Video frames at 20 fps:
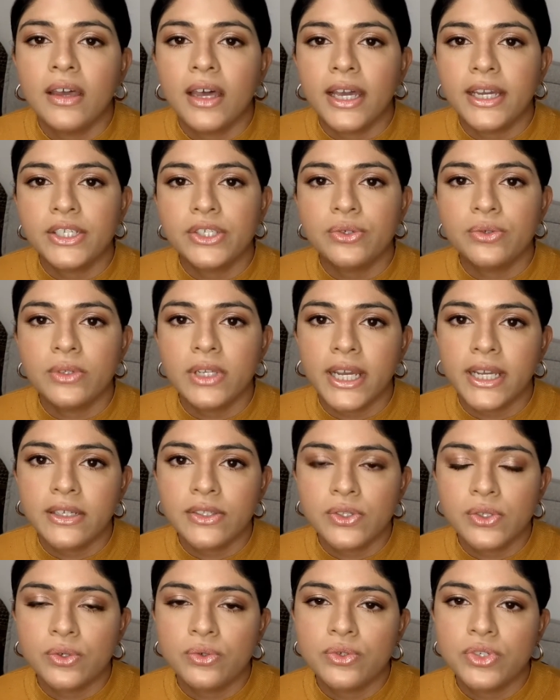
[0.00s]
I do
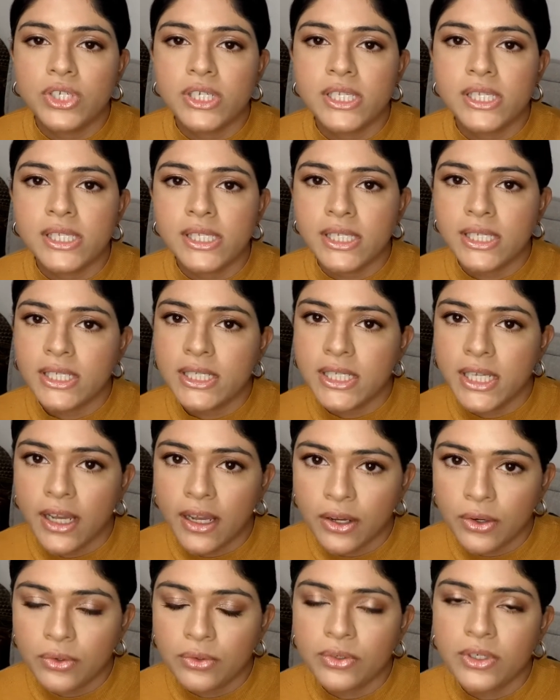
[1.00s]
like to just sit
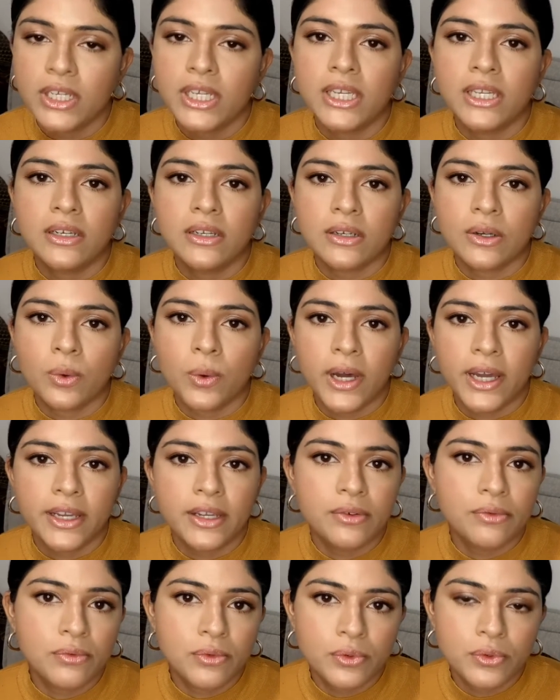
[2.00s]
down in a
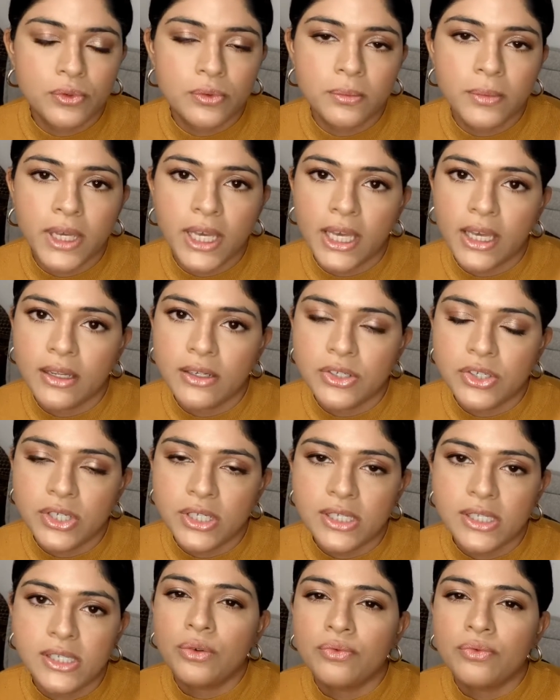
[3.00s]
quiet room and just